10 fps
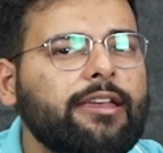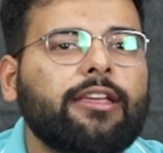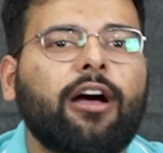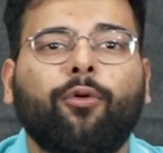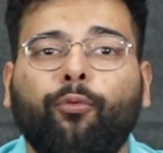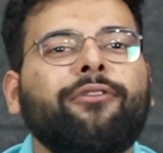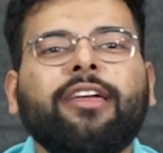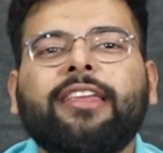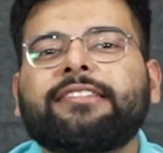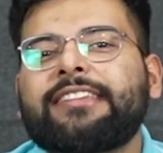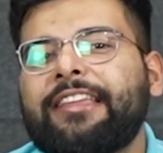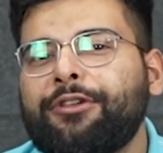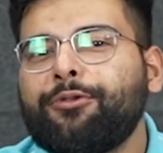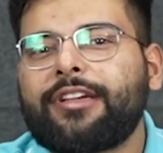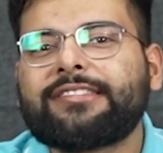India, whereas
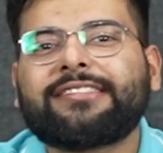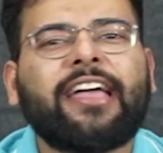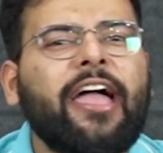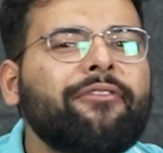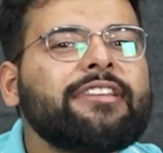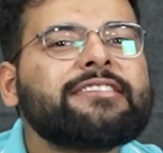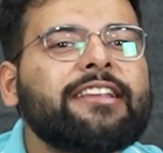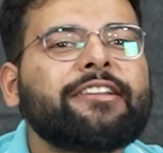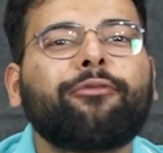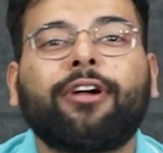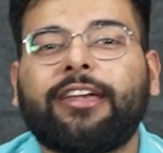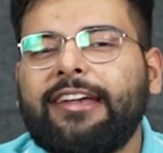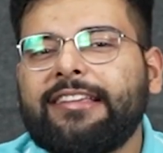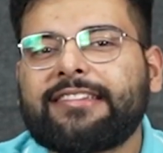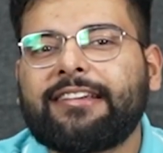in US, the average salary of a
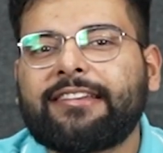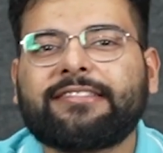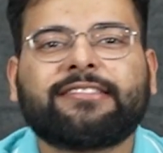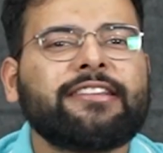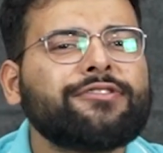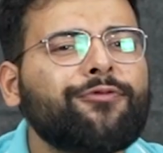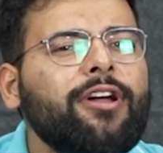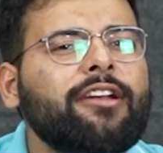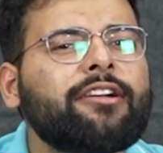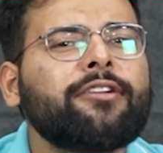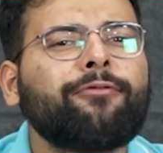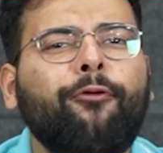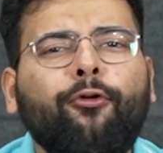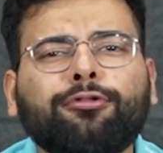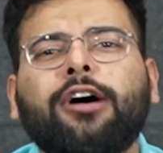data scientist is
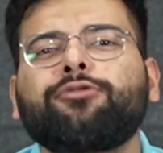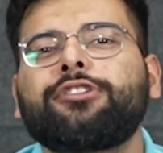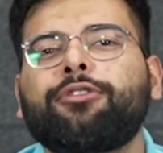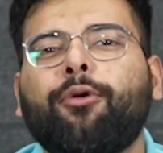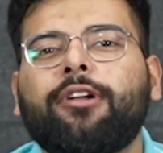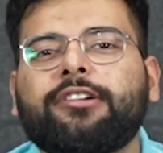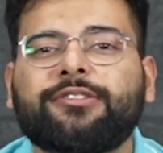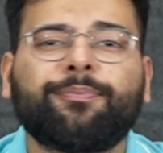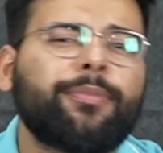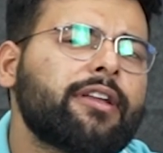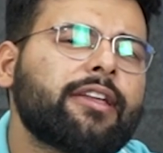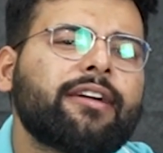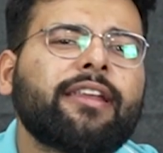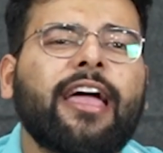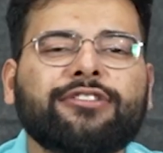$104,000 per
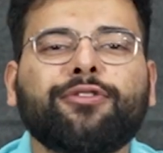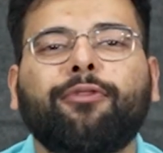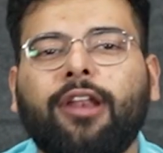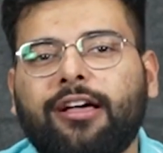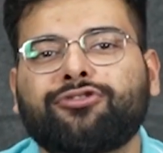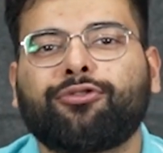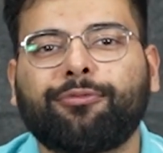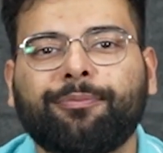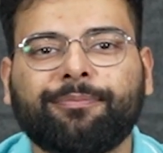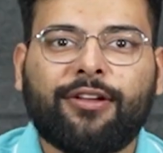year as of Glassdoor.